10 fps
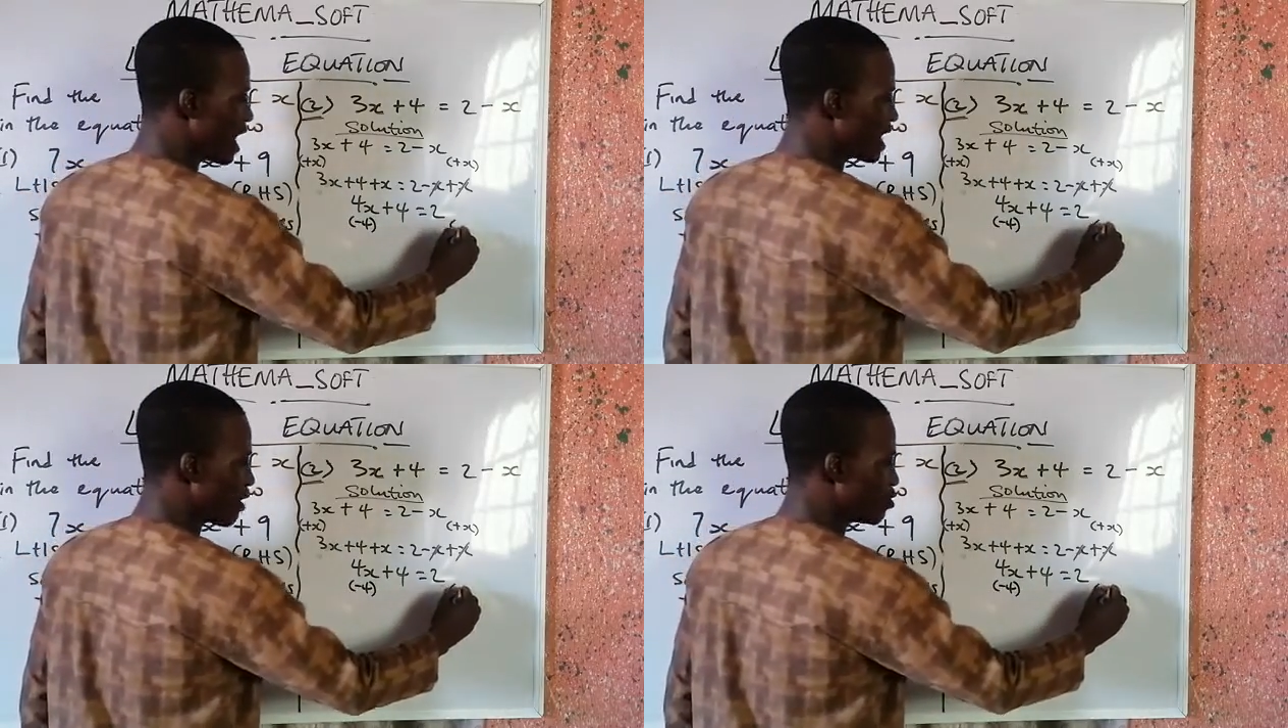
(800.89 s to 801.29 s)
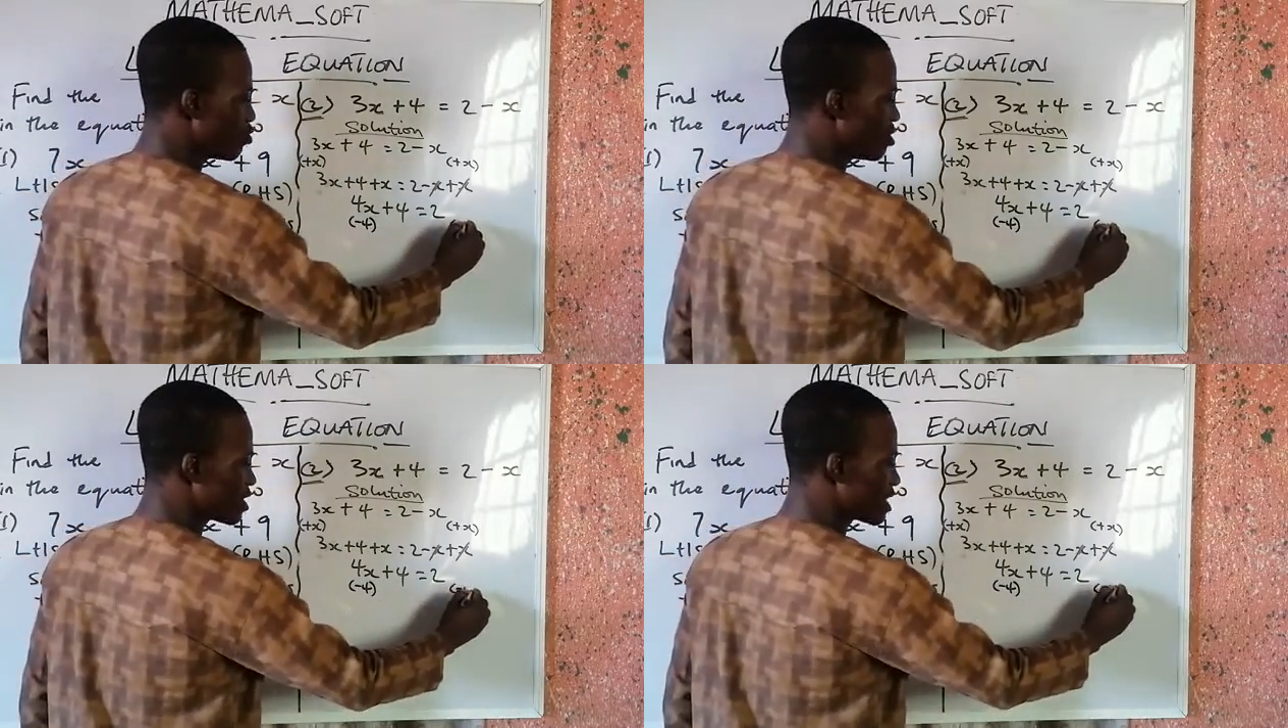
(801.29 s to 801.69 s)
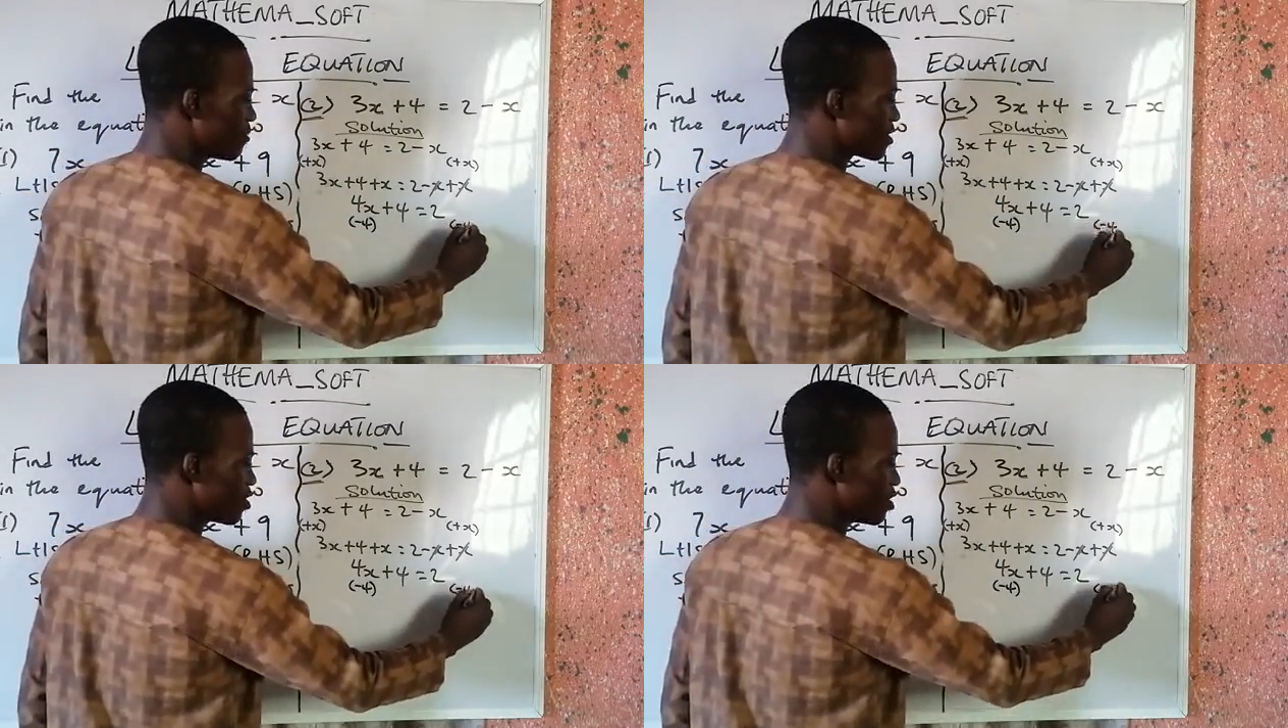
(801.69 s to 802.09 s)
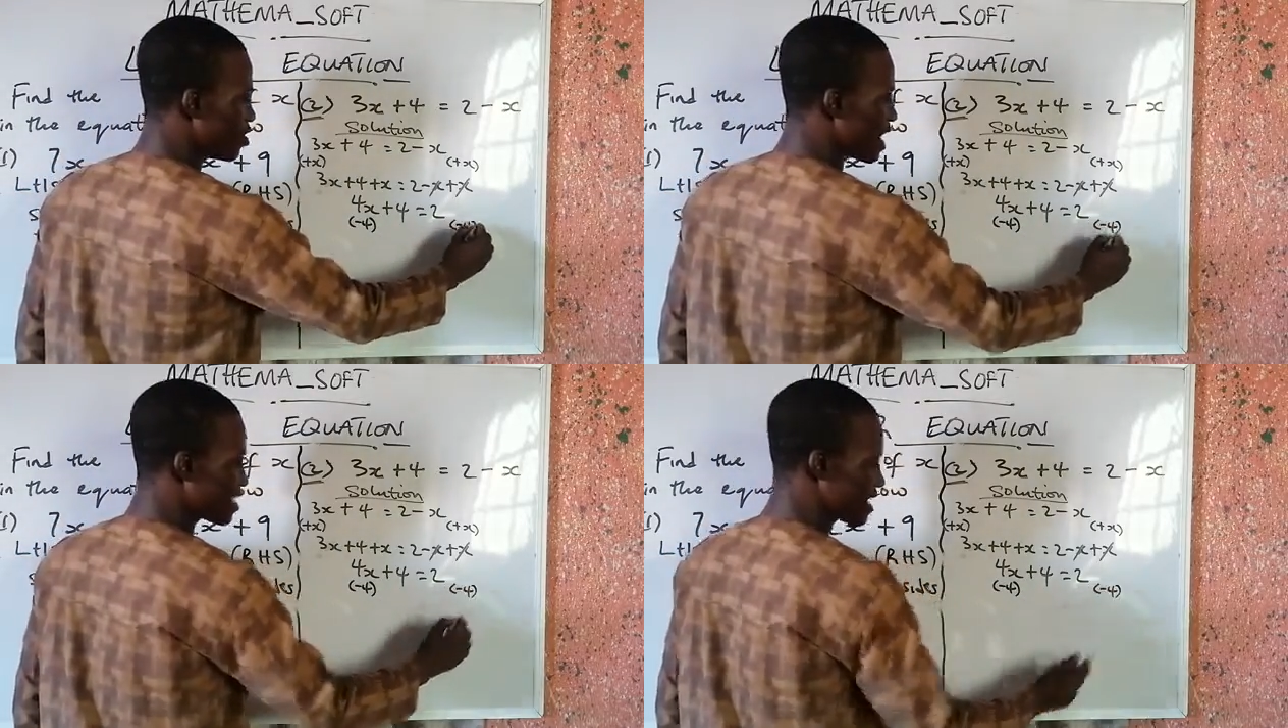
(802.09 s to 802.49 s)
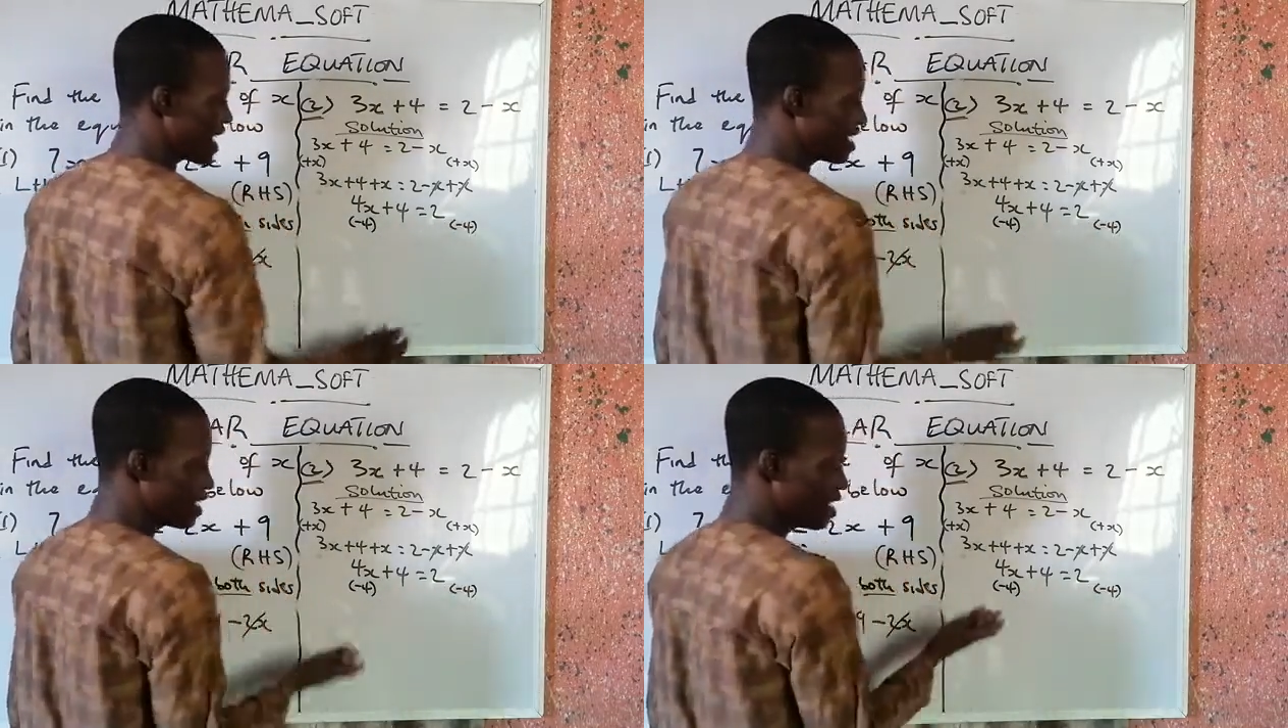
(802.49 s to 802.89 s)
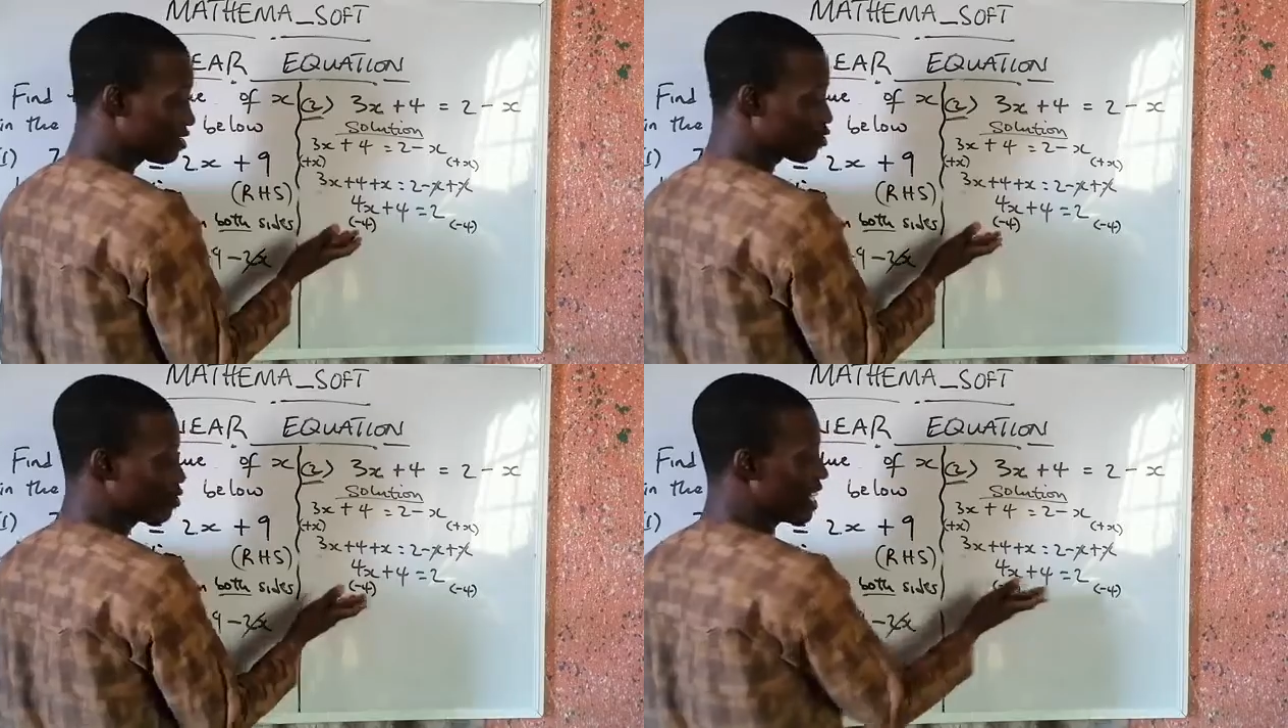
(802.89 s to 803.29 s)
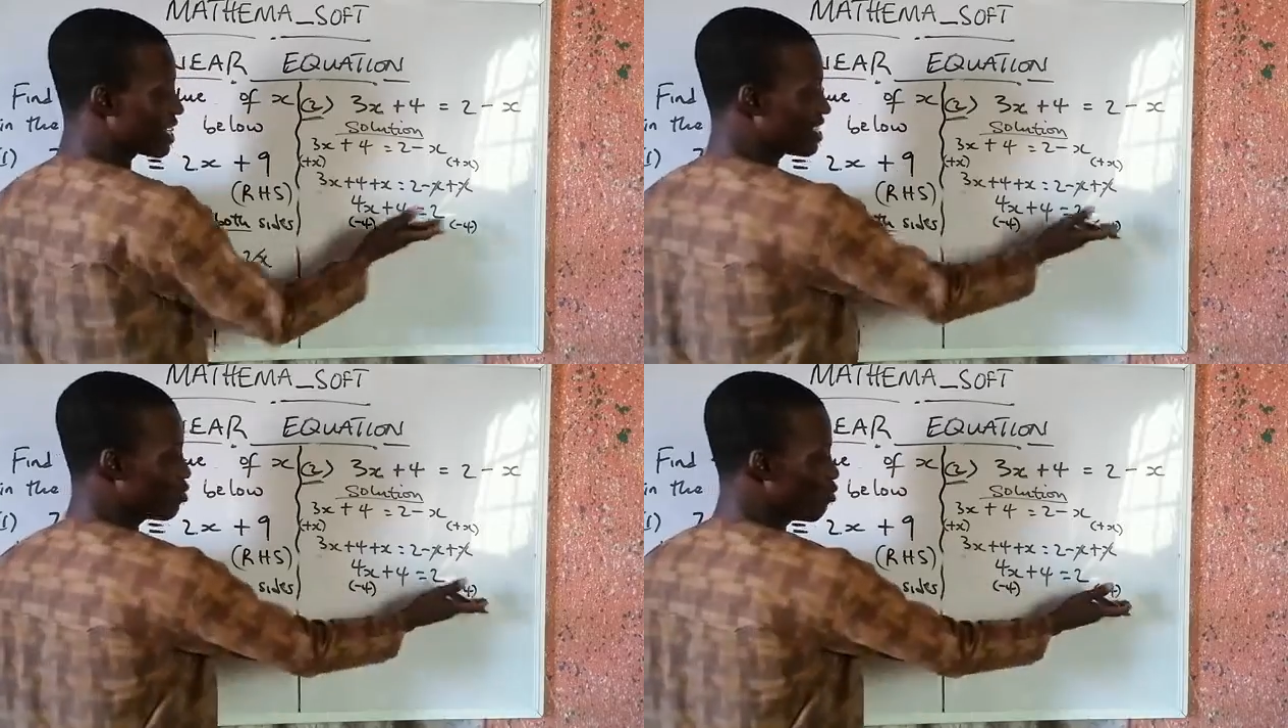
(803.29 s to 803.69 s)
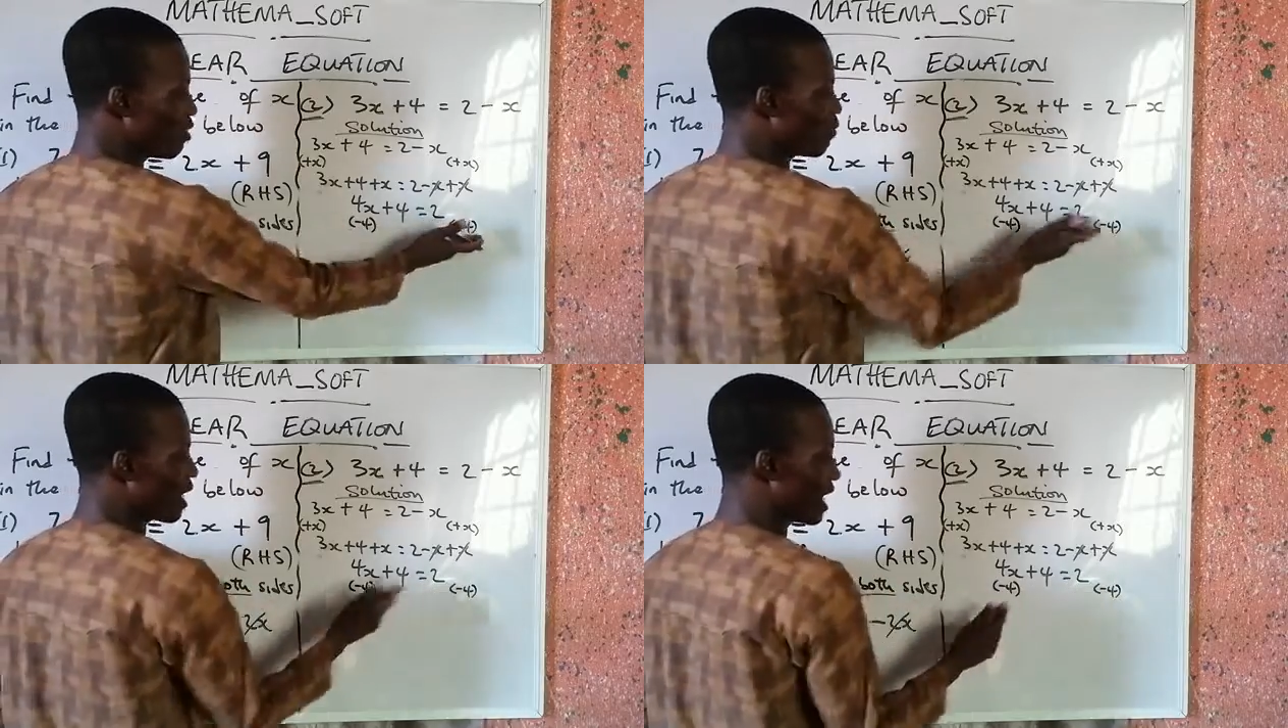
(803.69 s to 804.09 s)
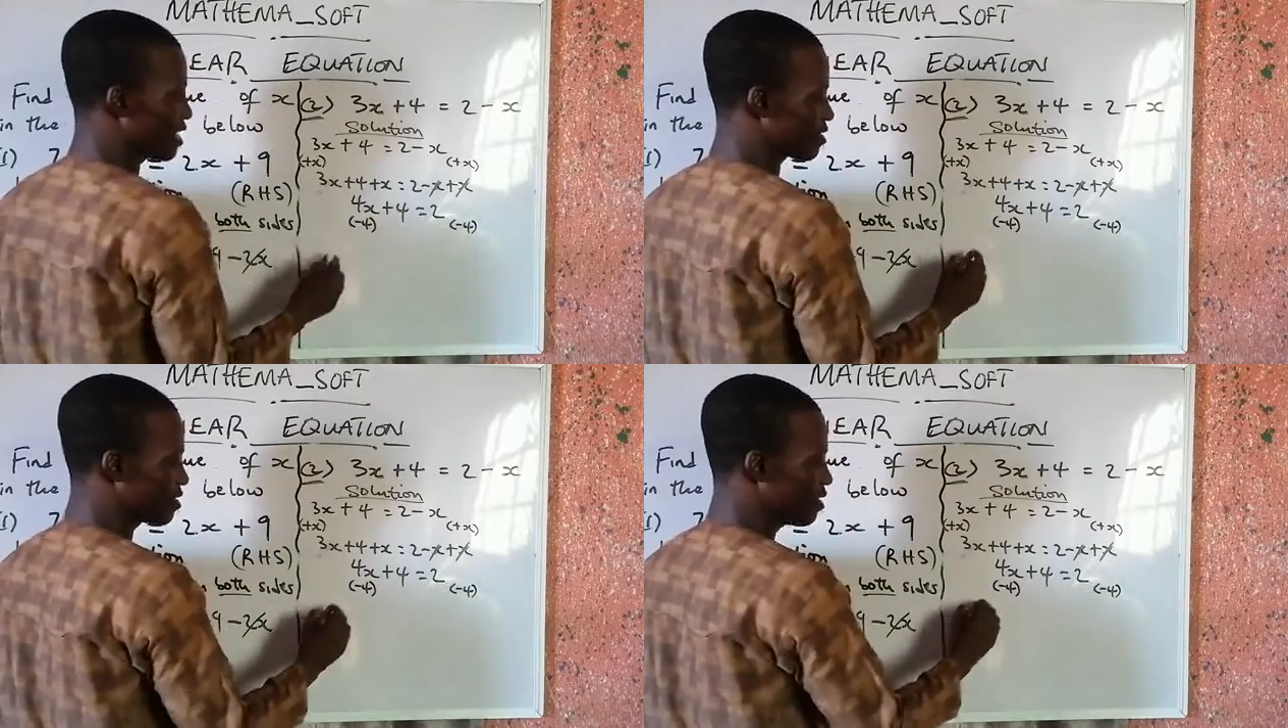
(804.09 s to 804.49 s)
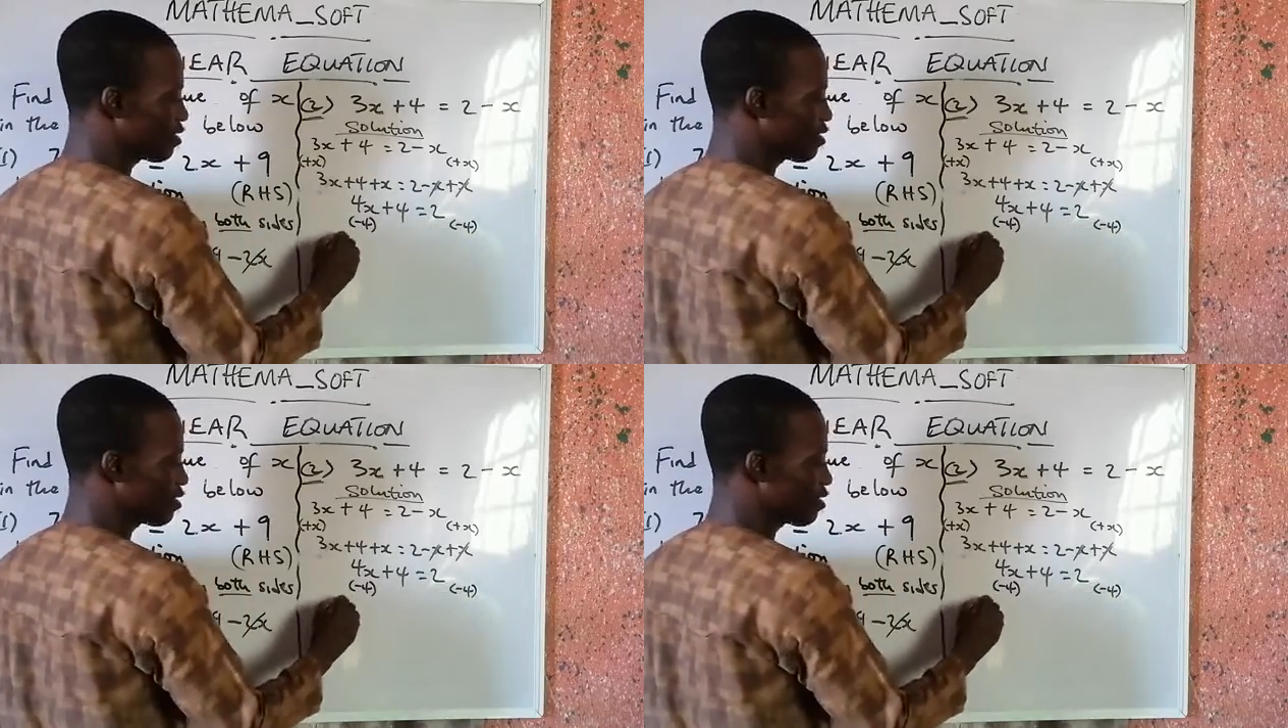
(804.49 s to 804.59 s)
and I will do the same thing on the other side so that it will be balanced.